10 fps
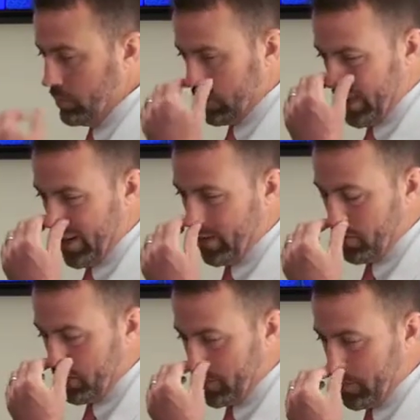
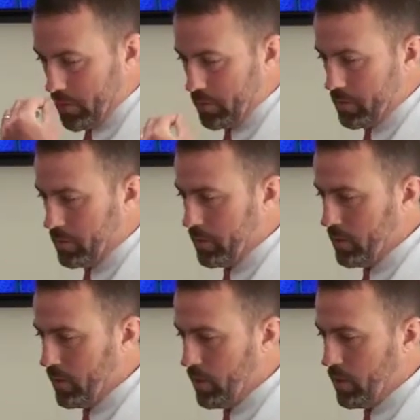So
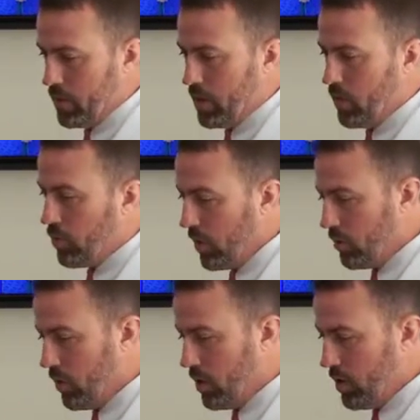other
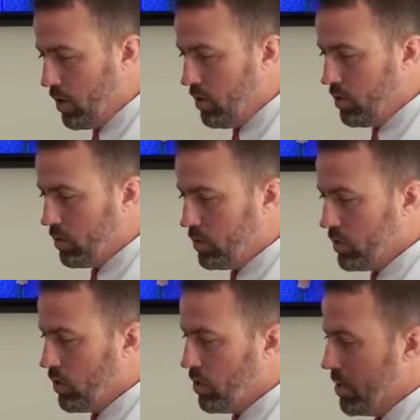things we can do. So the